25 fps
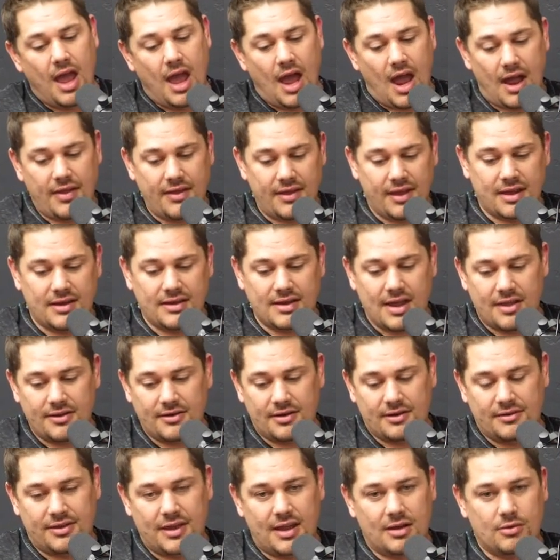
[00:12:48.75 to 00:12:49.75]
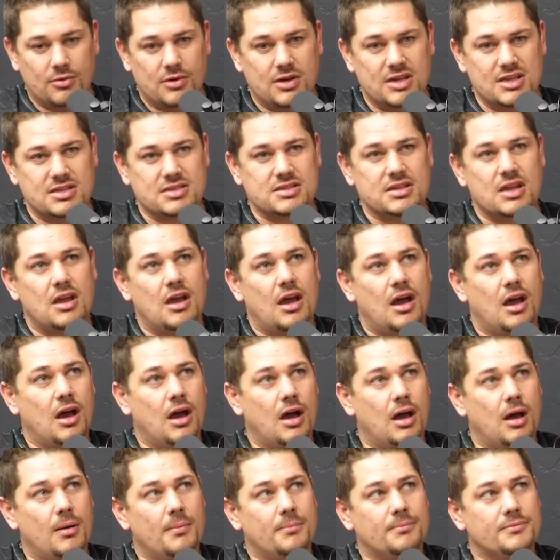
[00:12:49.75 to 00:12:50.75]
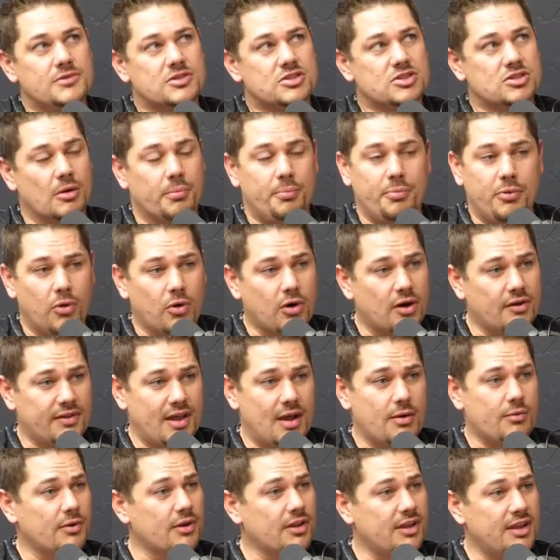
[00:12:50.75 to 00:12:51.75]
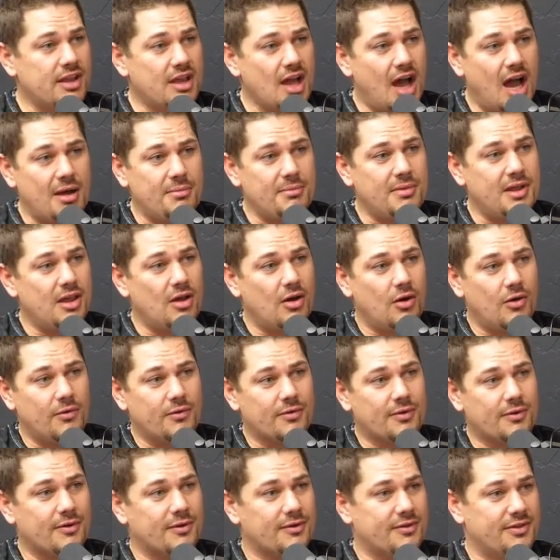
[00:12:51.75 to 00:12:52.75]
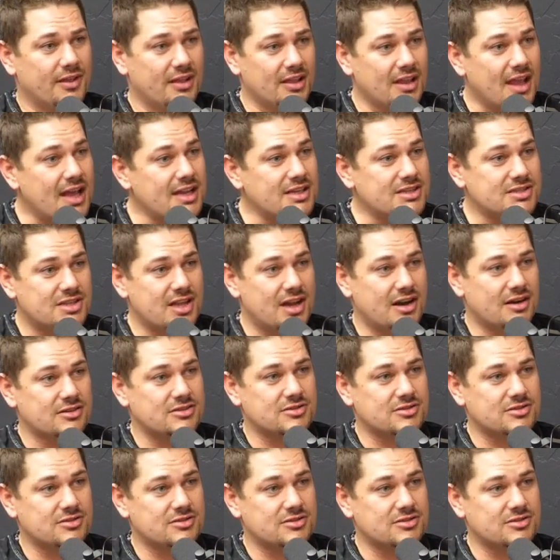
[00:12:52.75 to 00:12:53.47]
I think another thing was support that really got me over the ledge there.